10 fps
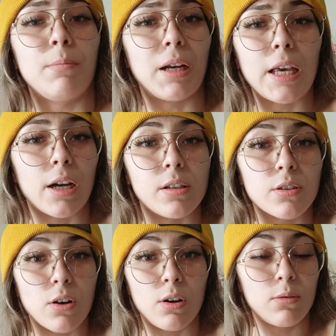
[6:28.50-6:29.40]
My cat
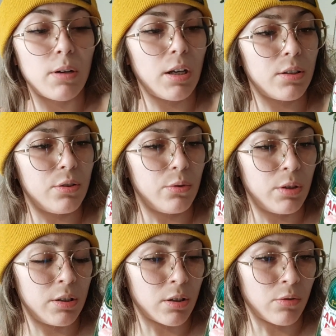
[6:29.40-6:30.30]
is always
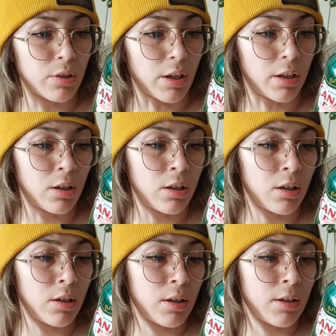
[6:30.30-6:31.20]
doing his own thing.
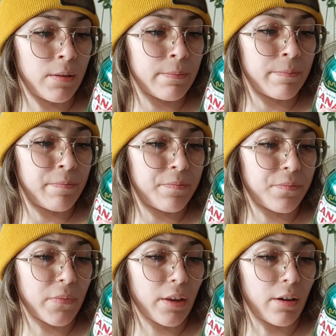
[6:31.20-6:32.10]

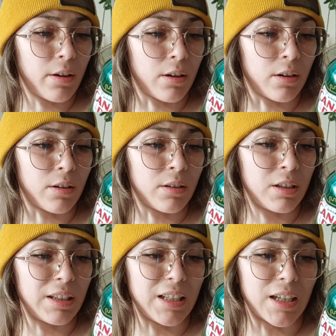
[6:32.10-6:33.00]

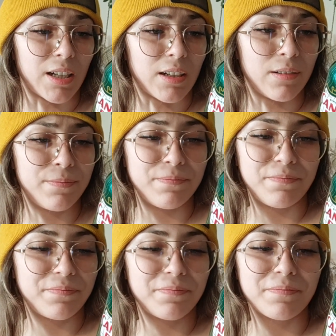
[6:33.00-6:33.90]
Yeah.
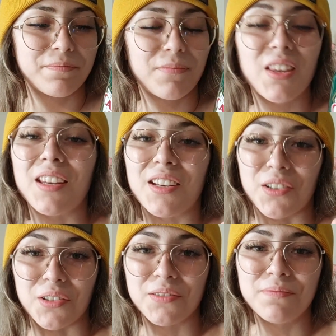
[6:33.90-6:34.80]

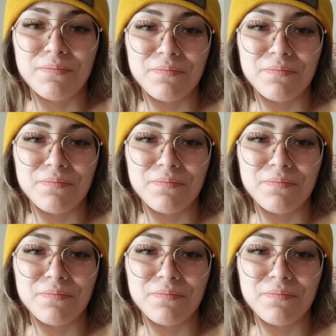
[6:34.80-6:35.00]
Ew.